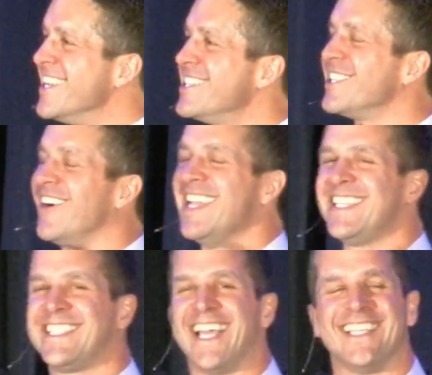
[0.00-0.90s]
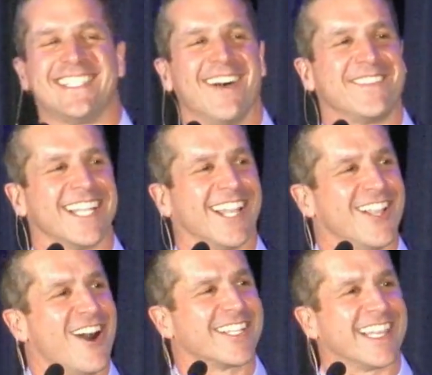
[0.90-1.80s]
So he says something
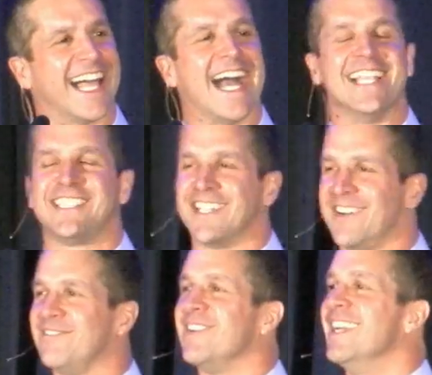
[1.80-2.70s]
along the lines of,